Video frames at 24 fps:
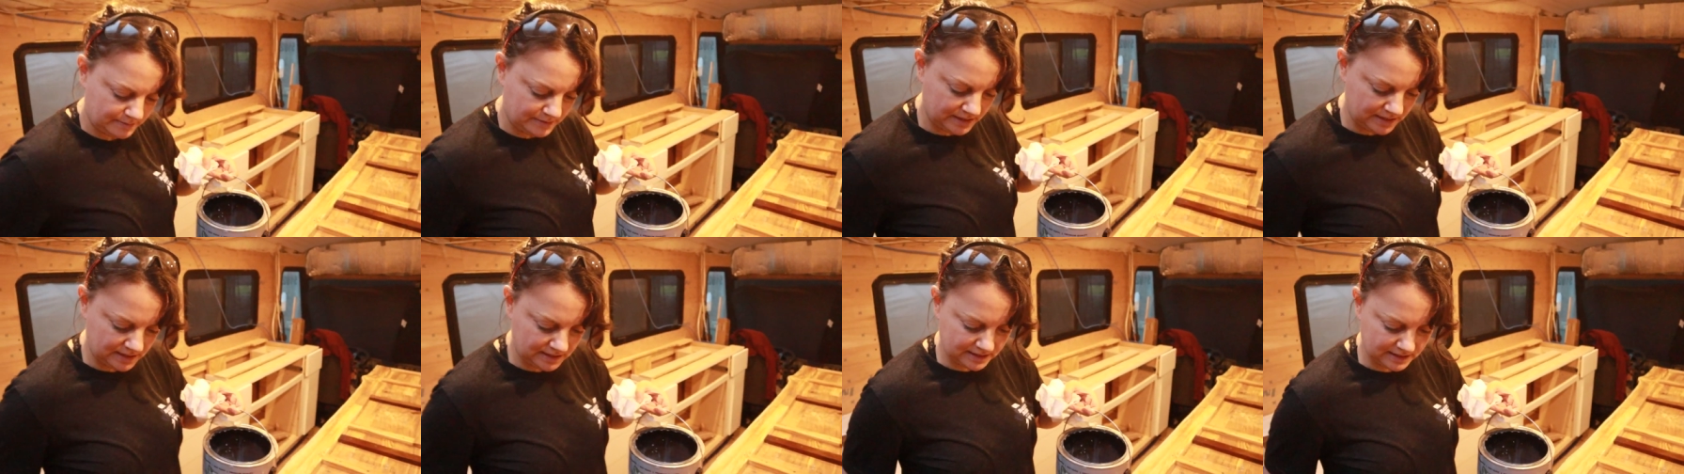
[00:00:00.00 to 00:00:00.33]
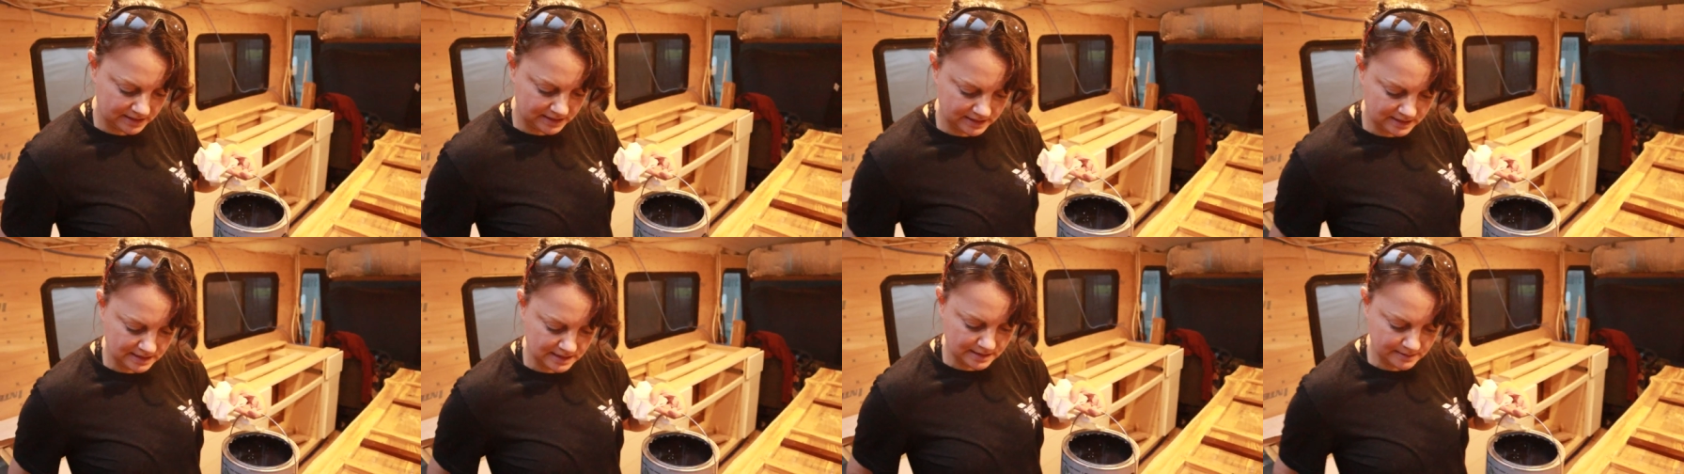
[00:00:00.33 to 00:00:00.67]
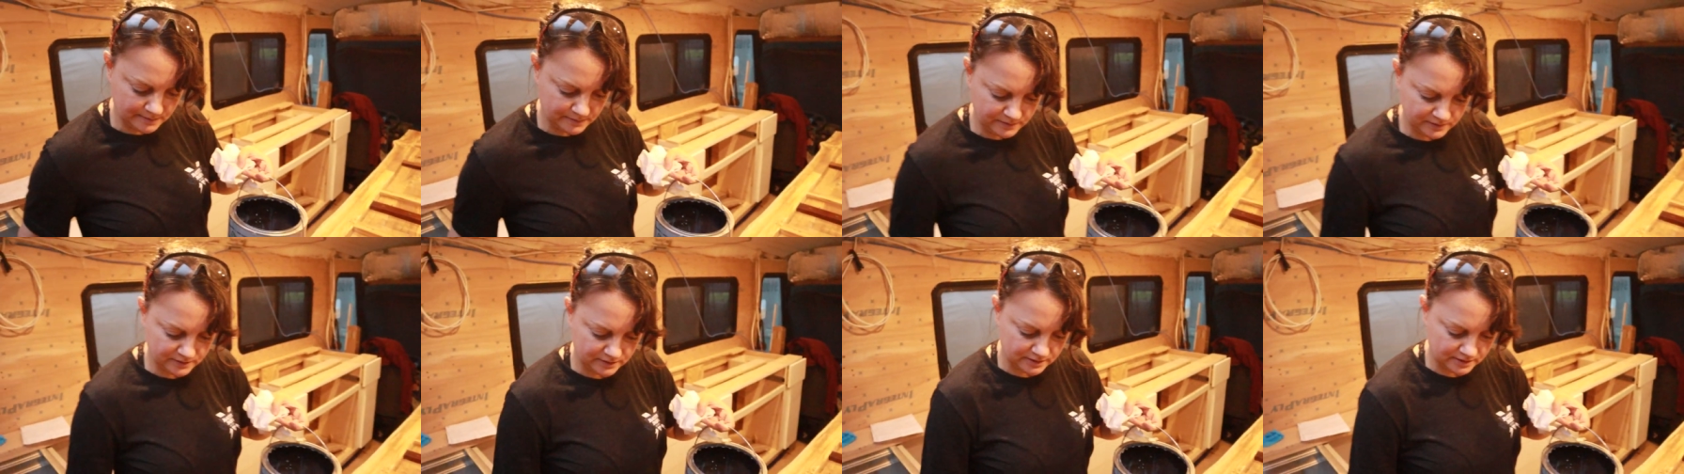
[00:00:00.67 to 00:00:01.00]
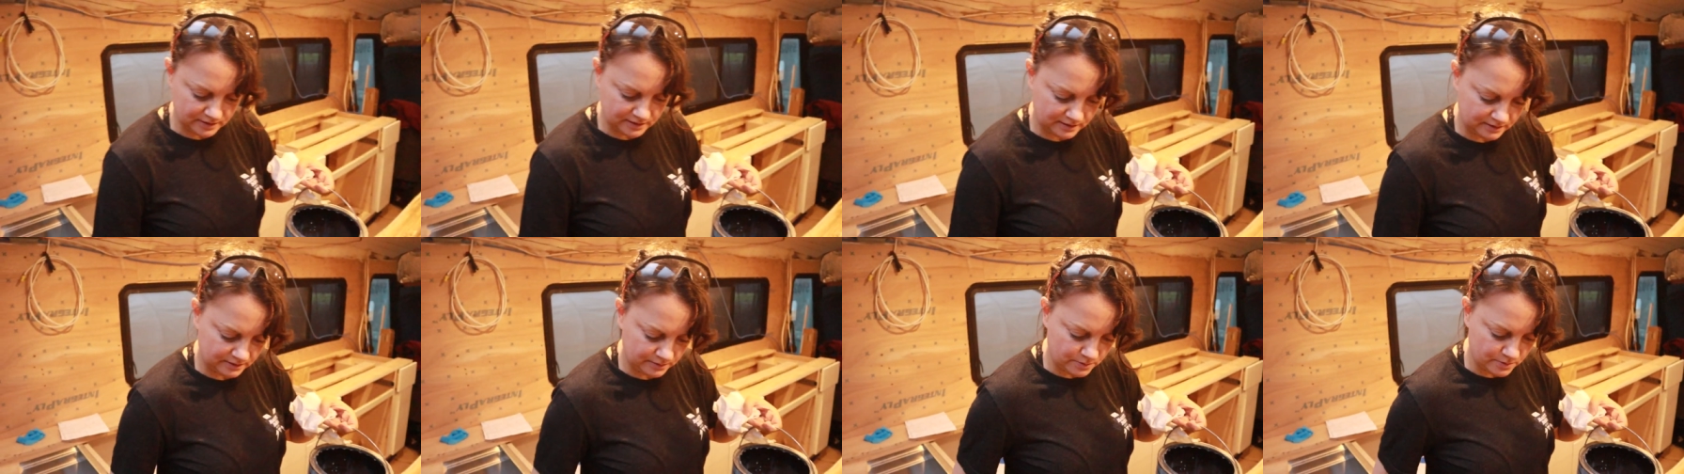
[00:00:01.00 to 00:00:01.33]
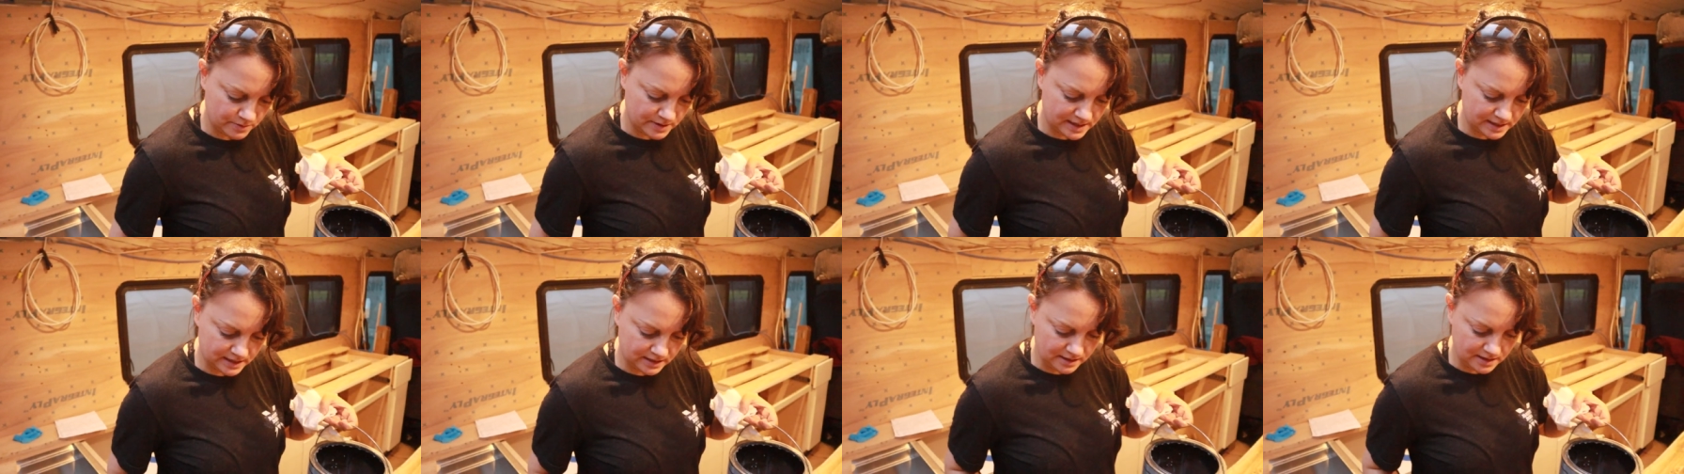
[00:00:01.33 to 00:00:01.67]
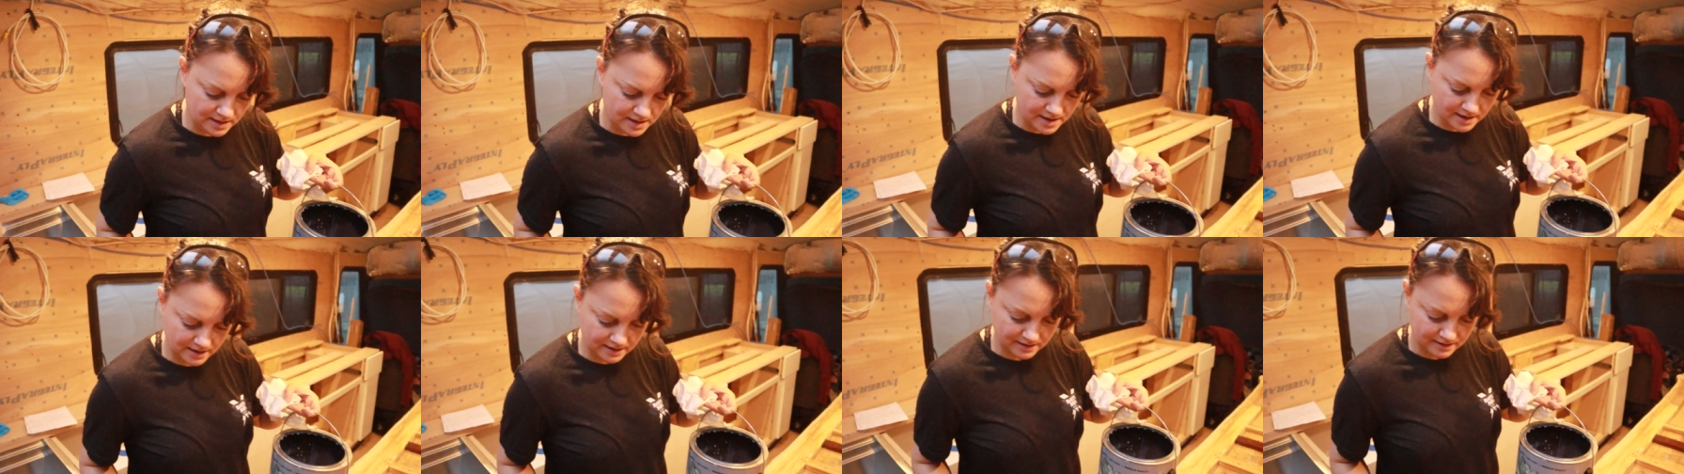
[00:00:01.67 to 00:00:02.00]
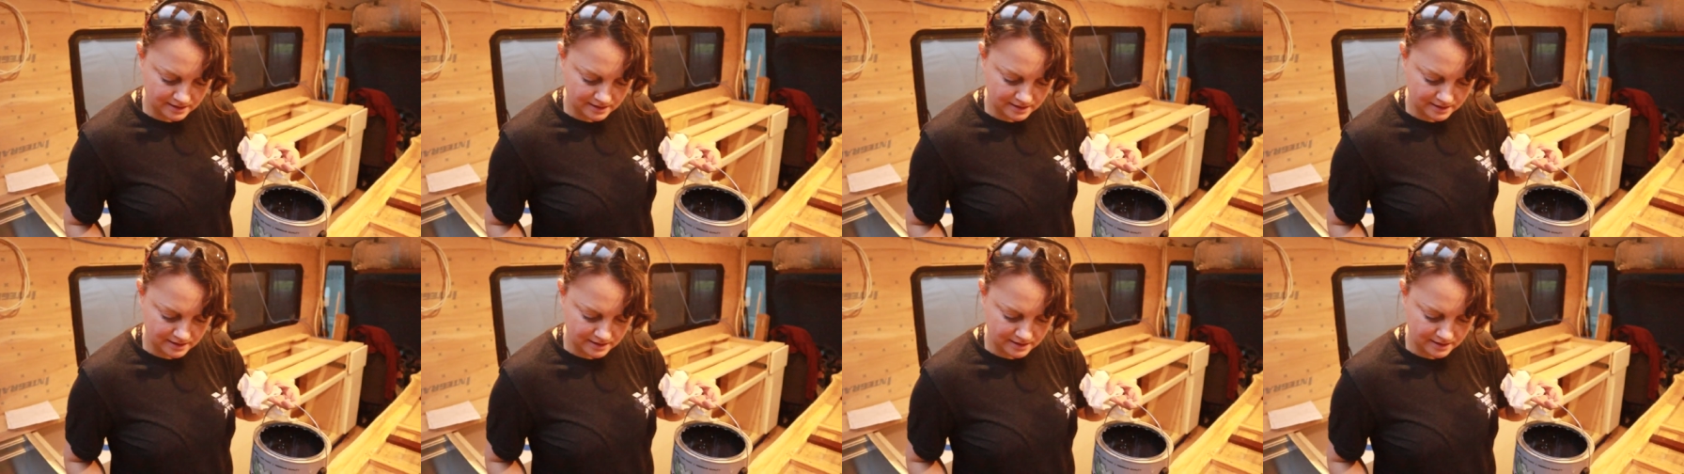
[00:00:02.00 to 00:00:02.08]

mean it's time for wine o'clock?